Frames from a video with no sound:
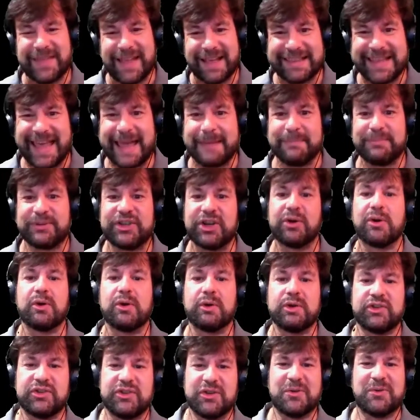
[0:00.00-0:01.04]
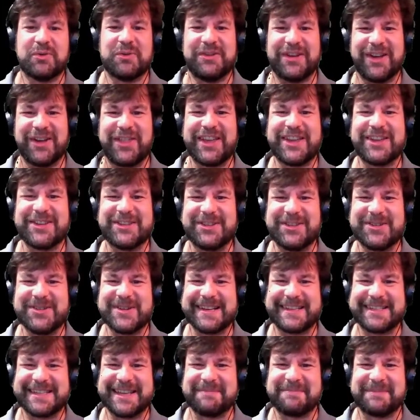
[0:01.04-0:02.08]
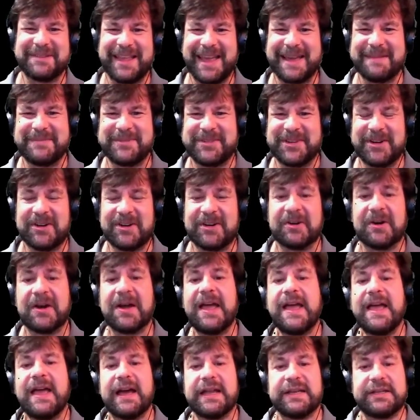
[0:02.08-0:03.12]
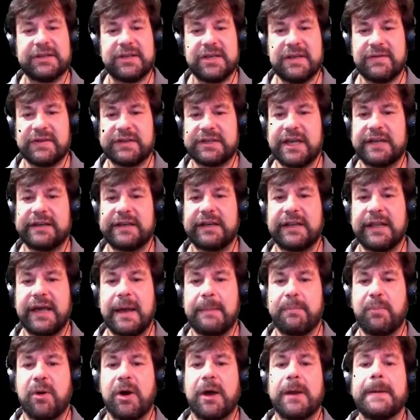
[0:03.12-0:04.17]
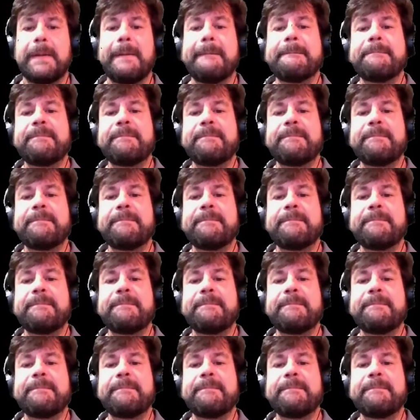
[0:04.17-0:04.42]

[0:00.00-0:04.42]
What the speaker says: Lab 0 is due. Nothing is due except lab 0 until you've attended lab 1.